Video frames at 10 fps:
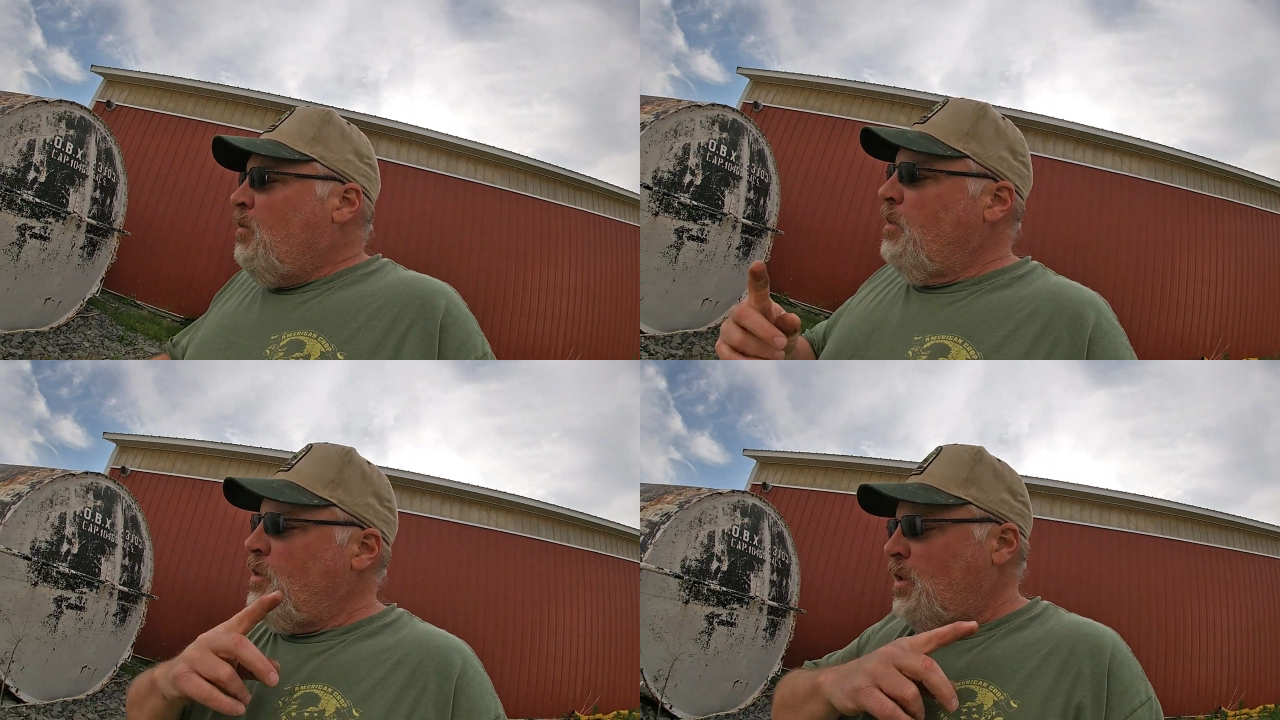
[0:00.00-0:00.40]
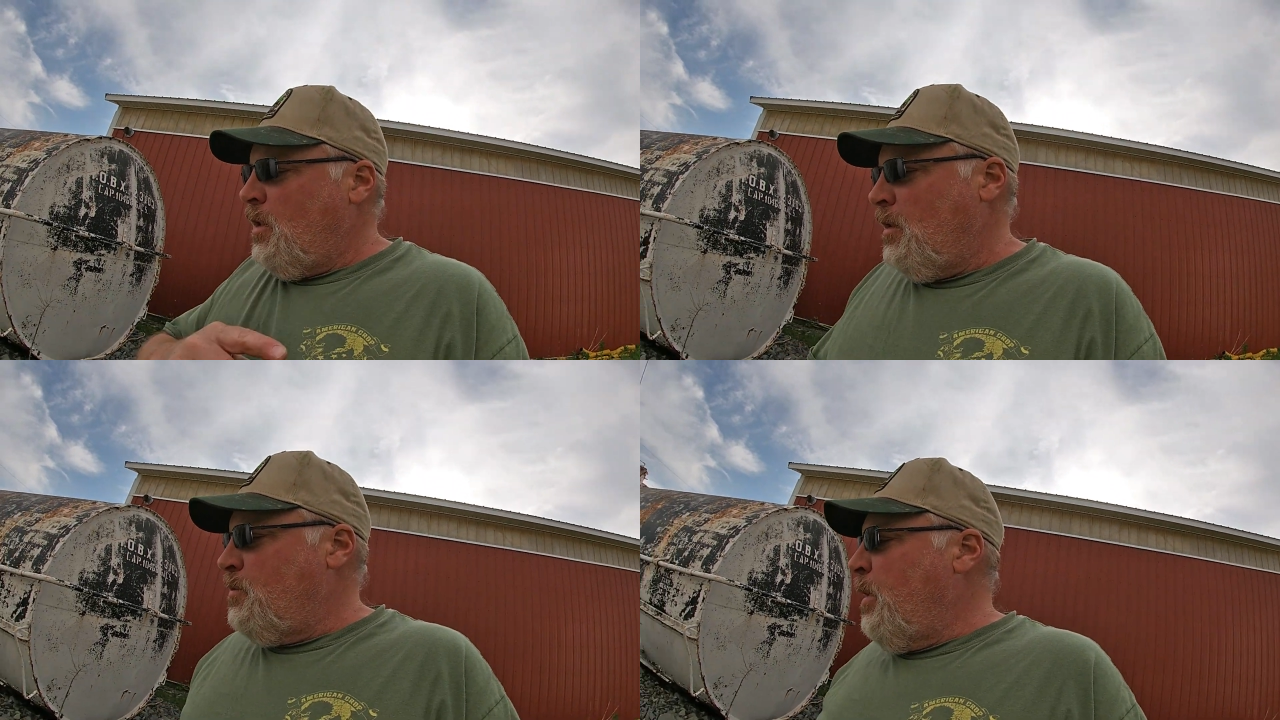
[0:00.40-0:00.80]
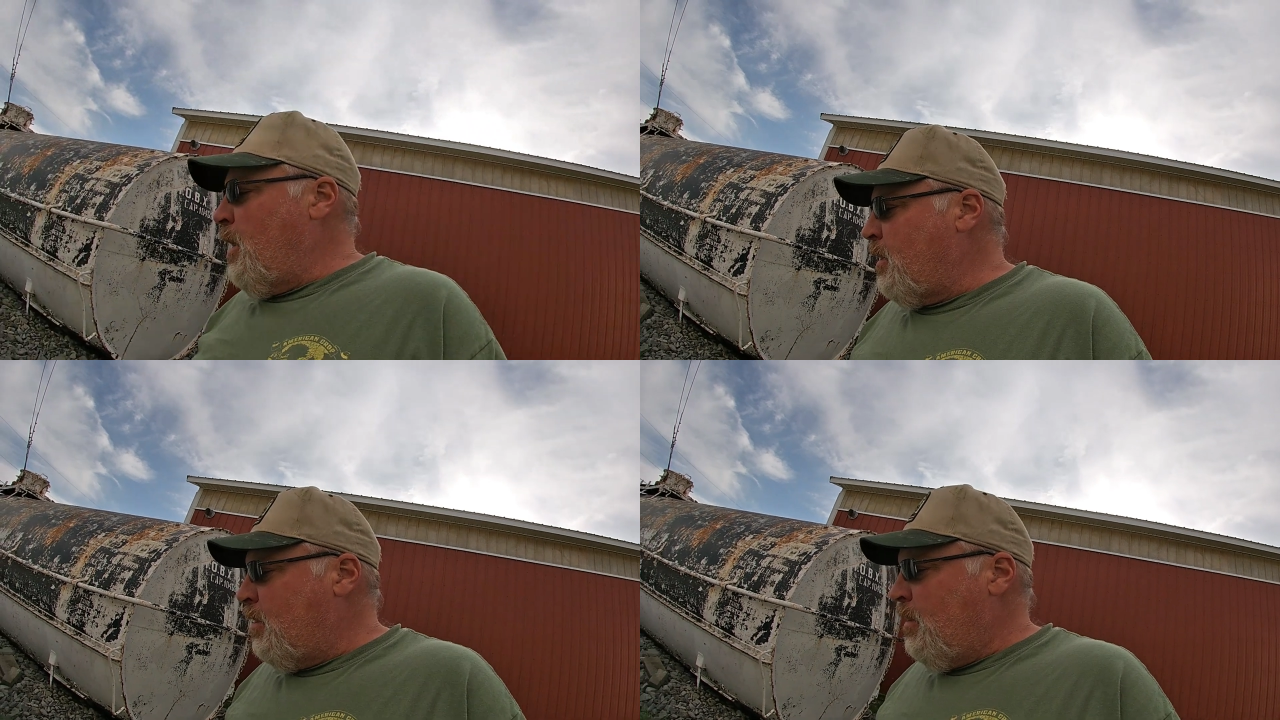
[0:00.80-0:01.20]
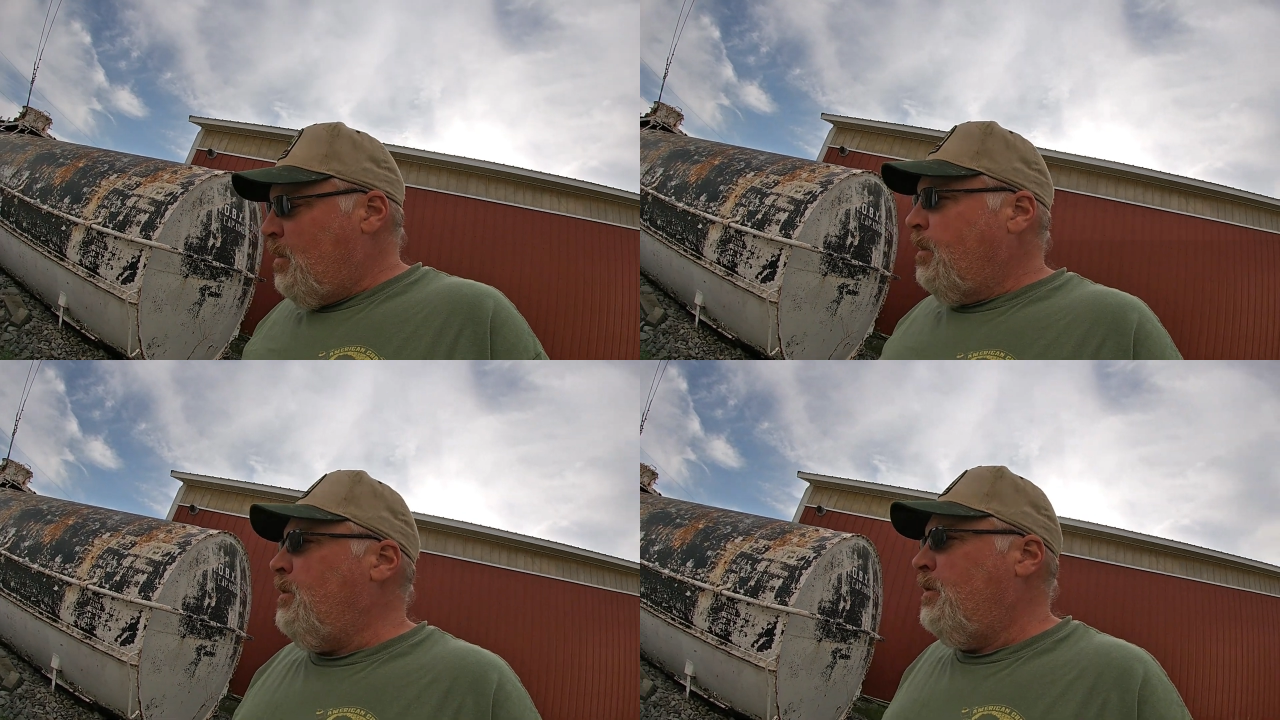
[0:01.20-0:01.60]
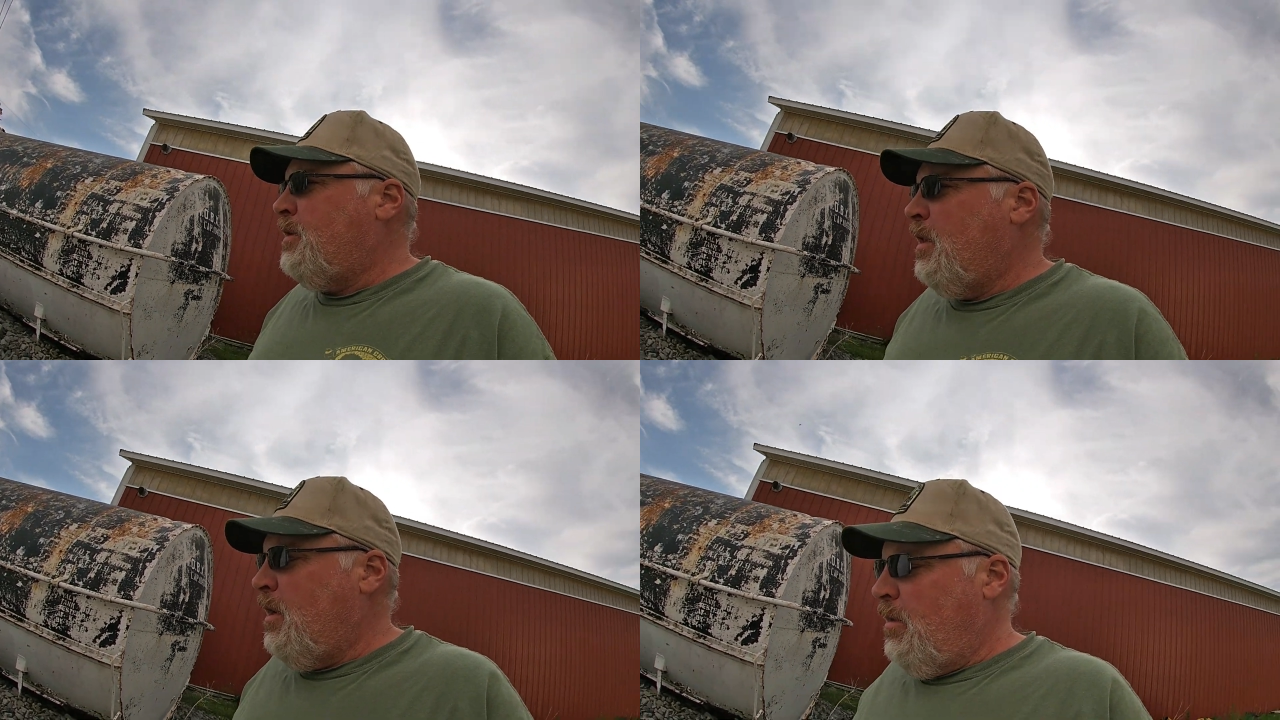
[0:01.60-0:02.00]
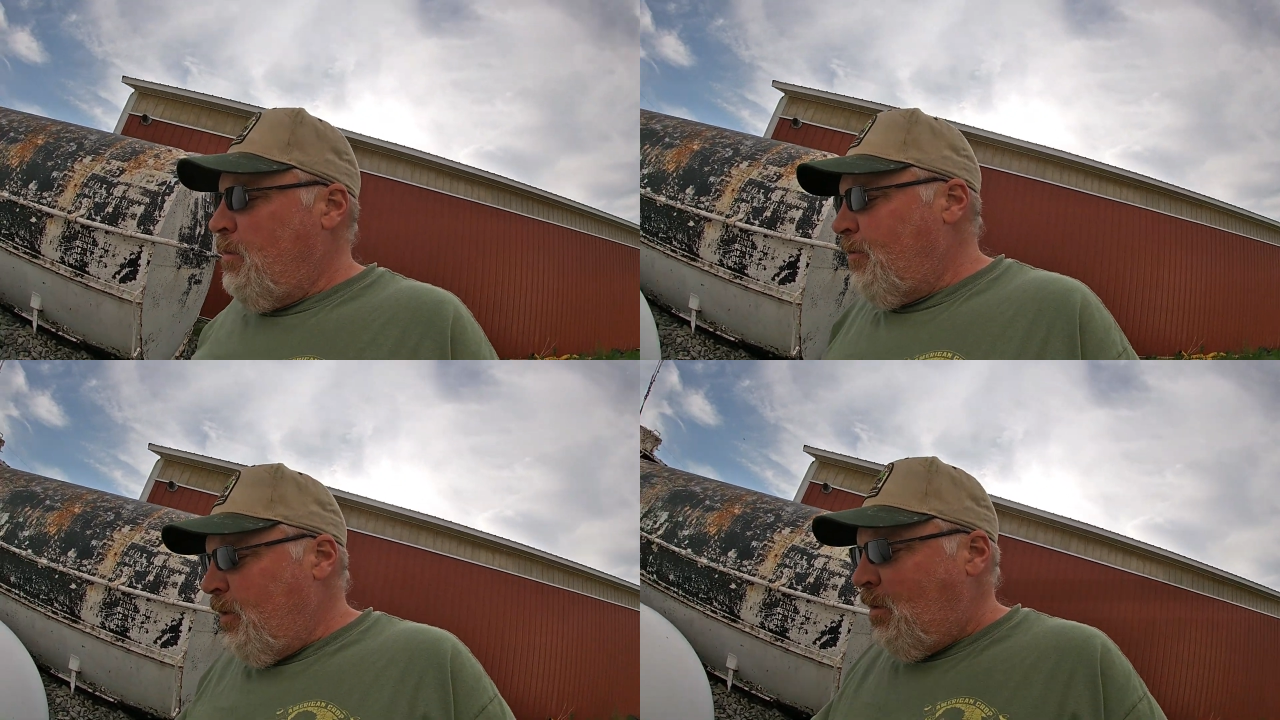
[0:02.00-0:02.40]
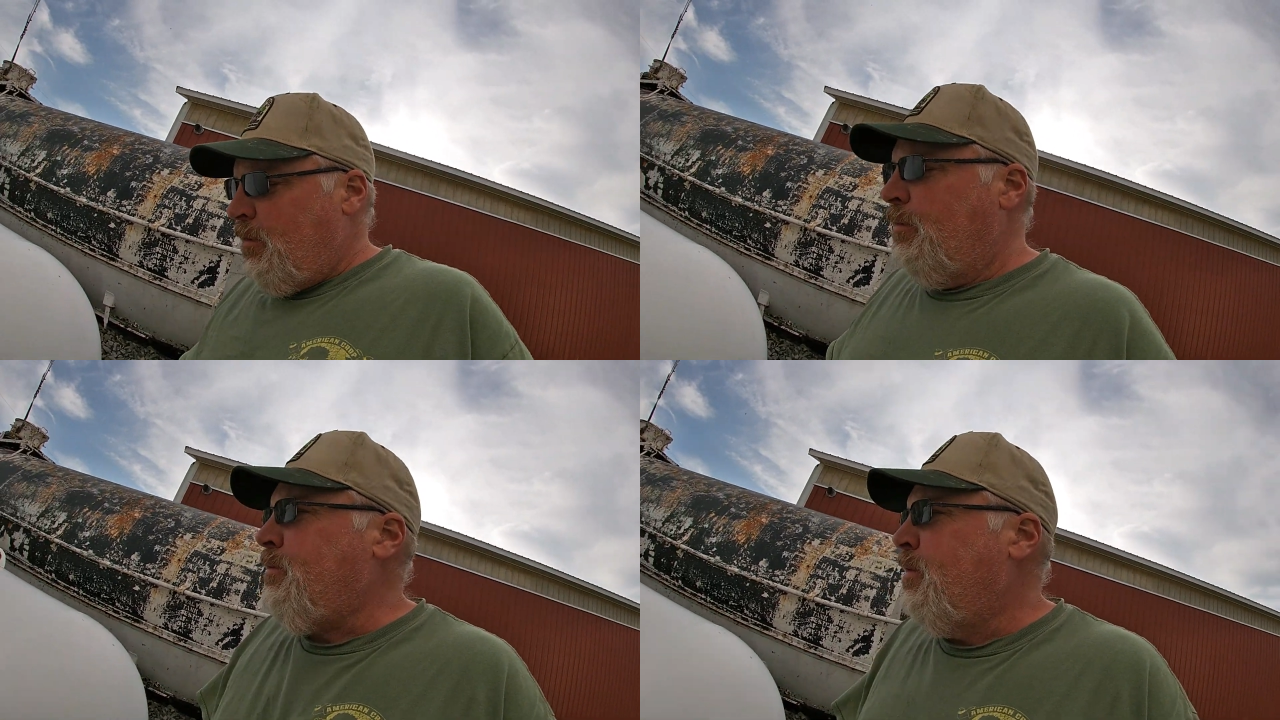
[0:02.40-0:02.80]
when she gets back there to that other field.